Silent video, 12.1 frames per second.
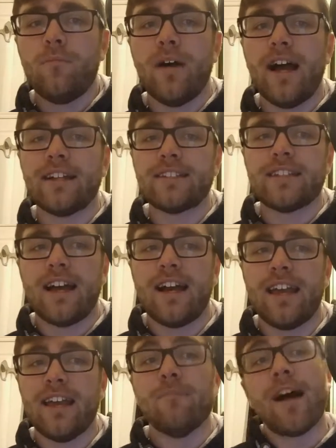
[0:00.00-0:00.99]
But
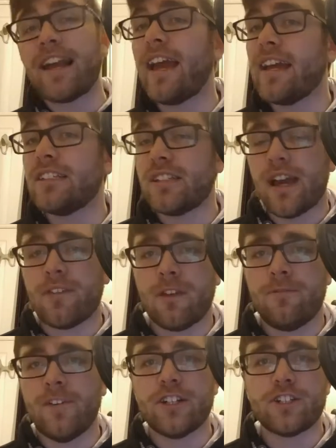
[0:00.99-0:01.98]
in my case, yeah,
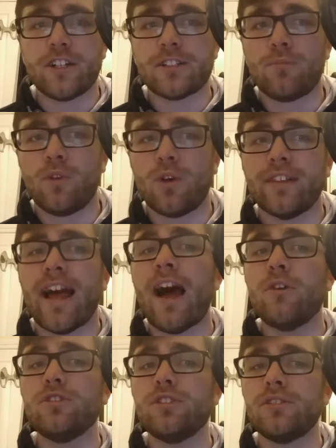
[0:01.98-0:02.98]
they finished exploring
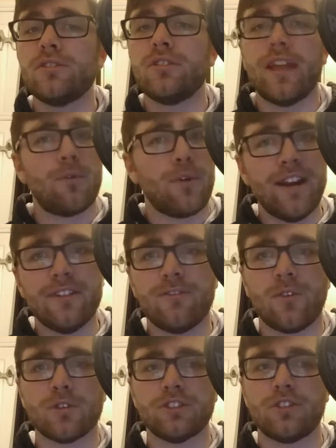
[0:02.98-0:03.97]
the house. They
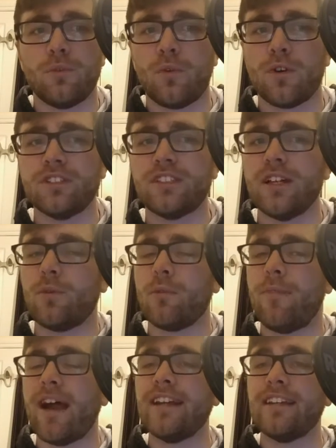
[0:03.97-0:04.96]
reinforced the wards that
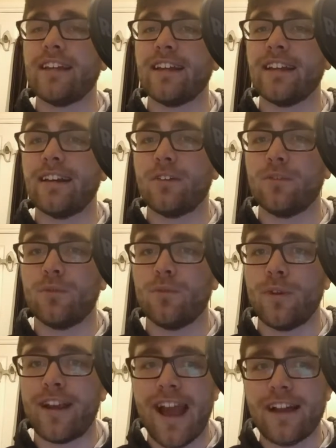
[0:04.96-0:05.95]
were binding
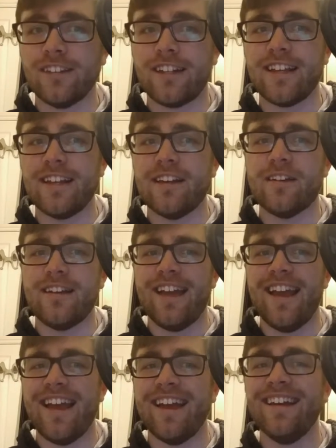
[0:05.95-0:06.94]
reality,
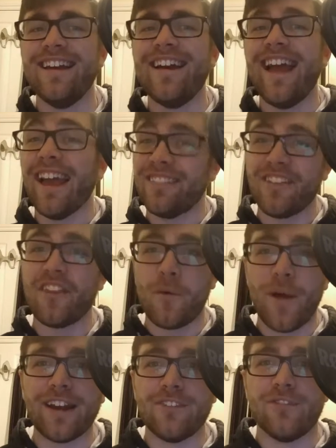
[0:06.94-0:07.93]
and then
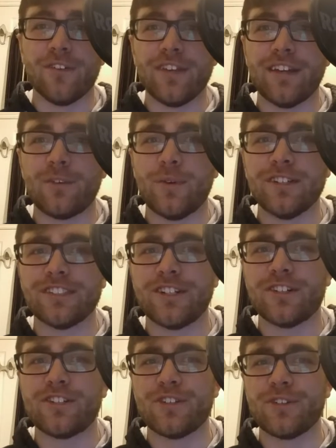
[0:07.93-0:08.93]
they waited for the
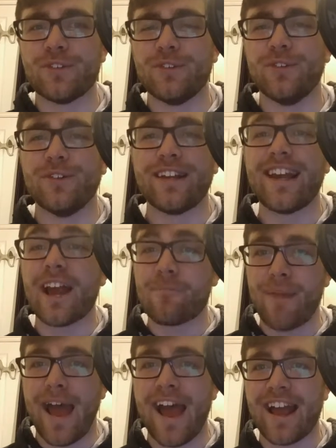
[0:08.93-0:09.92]
Inquisitor to
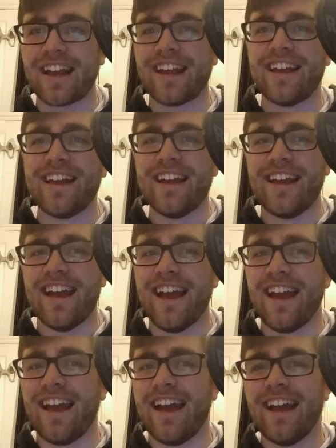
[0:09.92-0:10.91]
get back
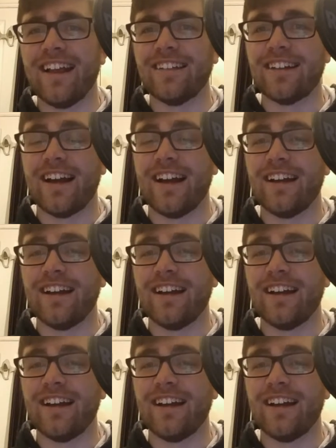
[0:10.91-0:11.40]
and